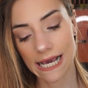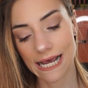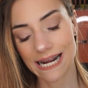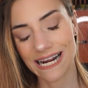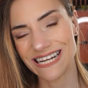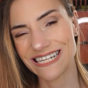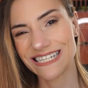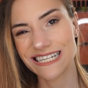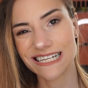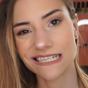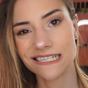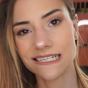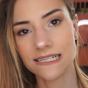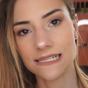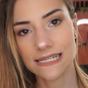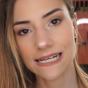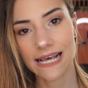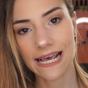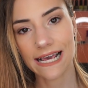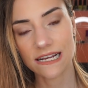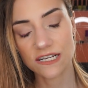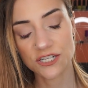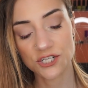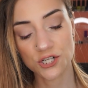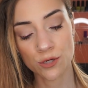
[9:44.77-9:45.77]
and it doesn't
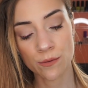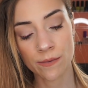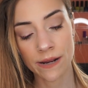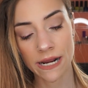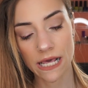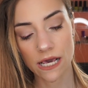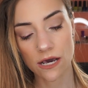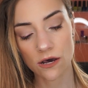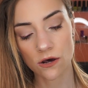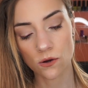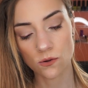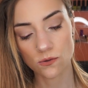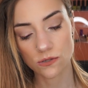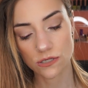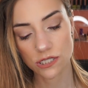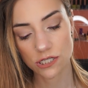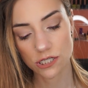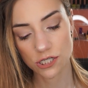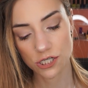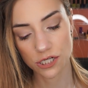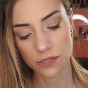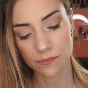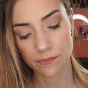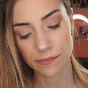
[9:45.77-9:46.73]
take too many coats to